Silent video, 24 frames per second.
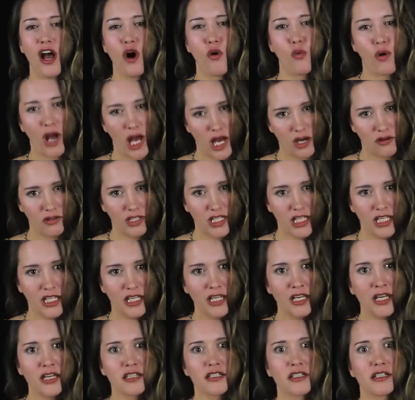Wow,
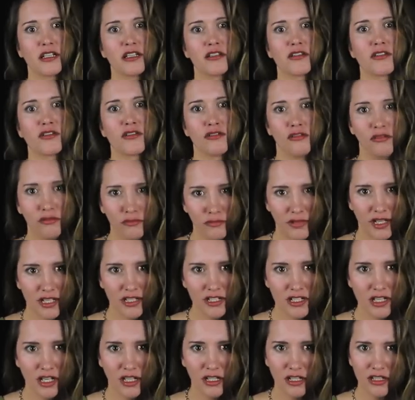he has done so
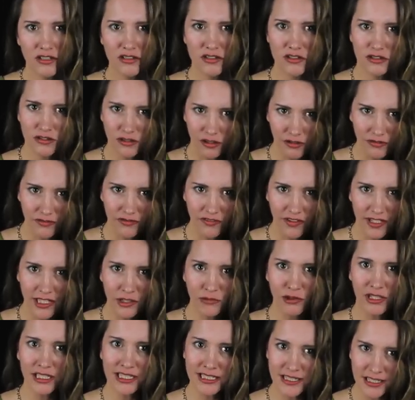much, and he's so funny
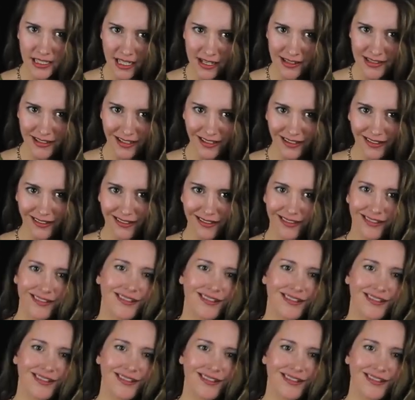while he does it.